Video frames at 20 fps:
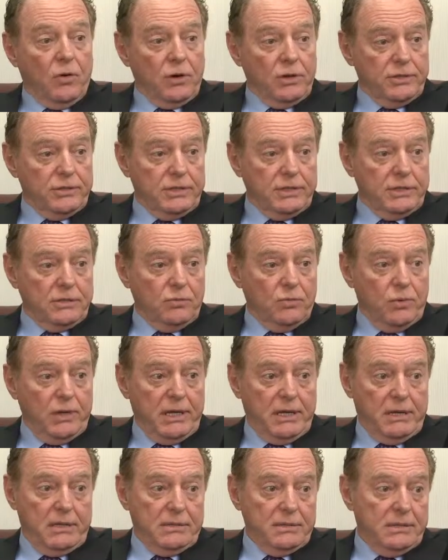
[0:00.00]
4 to 6
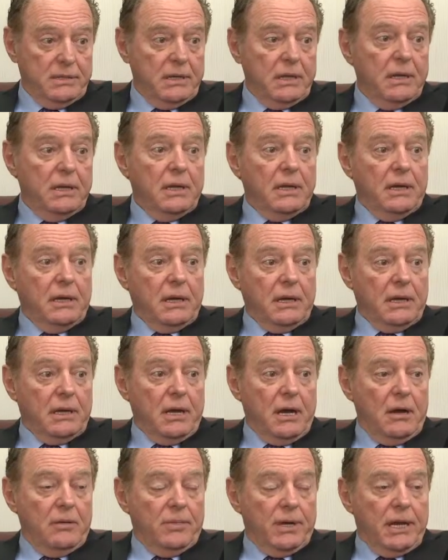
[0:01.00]
weeks in
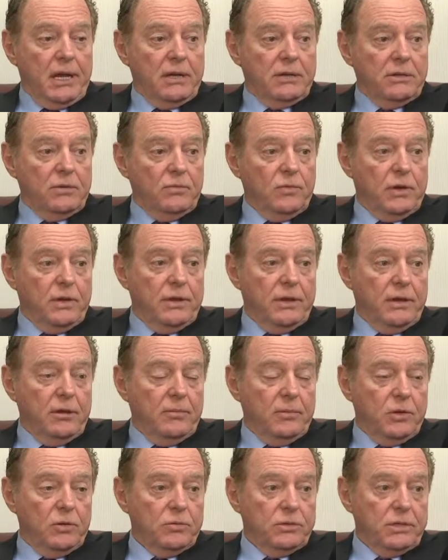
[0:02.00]
combination with an
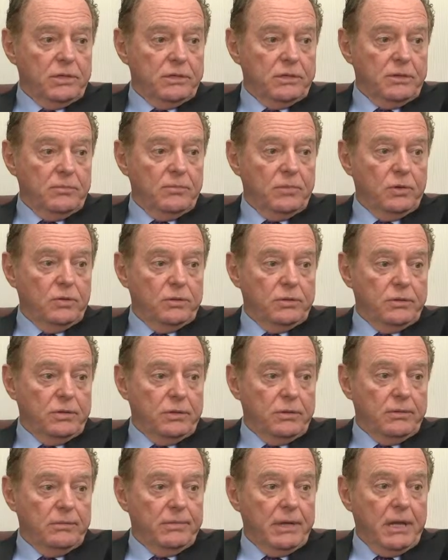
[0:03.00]
immune system
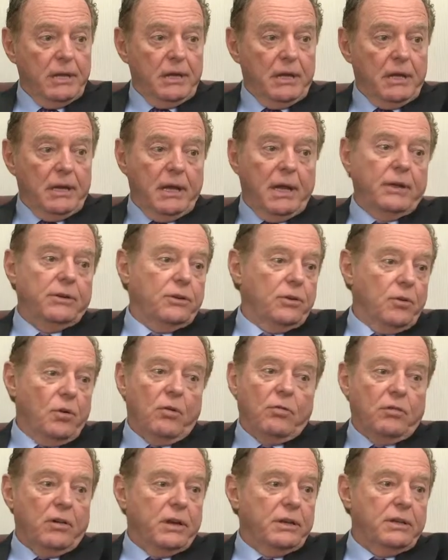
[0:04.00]
booster, and you're
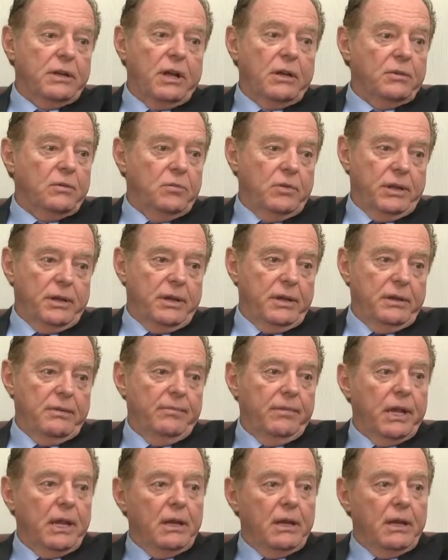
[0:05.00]
over and done with it.